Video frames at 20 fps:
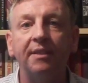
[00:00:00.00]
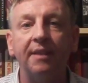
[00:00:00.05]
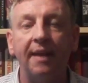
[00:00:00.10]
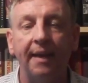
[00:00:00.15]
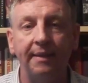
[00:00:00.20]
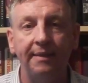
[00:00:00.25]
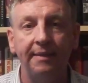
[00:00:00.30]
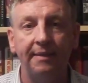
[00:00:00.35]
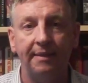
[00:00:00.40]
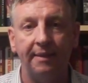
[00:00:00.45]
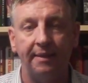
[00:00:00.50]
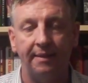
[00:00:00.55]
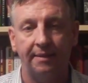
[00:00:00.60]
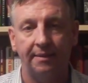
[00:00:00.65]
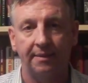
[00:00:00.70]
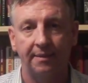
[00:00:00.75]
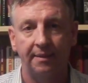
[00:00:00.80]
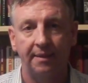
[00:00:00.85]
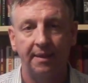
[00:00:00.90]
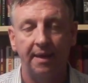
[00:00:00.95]
Sands
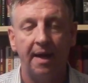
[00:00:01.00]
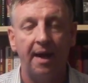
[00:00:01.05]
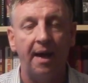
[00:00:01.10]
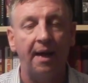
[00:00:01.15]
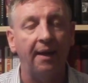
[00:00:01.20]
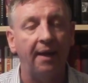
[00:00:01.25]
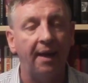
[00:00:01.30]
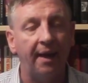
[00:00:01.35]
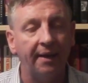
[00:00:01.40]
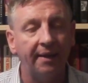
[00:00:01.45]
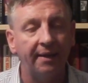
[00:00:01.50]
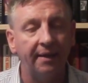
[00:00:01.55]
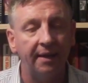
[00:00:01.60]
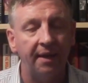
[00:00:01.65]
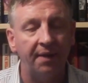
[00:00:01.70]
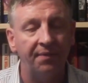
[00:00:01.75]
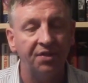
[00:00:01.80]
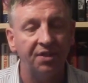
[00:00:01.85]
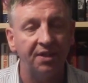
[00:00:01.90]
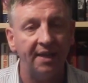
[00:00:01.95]
is. And like
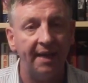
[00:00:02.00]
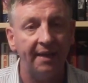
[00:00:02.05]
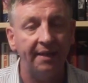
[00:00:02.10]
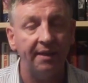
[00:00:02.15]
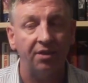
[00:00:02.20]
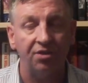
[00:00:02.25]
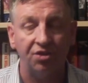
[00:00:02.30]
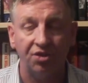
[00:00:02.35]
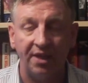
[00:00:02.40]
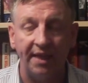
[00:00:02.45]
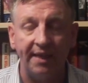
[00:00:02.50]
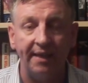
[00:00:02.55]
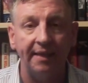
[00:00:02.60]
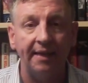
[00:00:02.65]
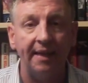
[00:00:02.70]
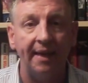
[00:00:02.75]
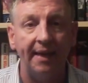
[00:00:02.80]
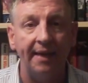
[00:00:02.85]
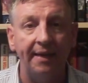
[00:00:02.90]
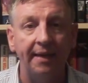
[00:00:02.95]
I've said, I'll say it
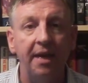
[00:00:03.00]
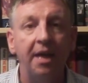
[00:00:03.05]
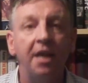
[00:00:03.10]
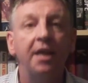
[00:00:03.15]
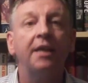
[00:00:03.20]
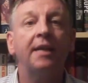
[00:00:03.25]
again,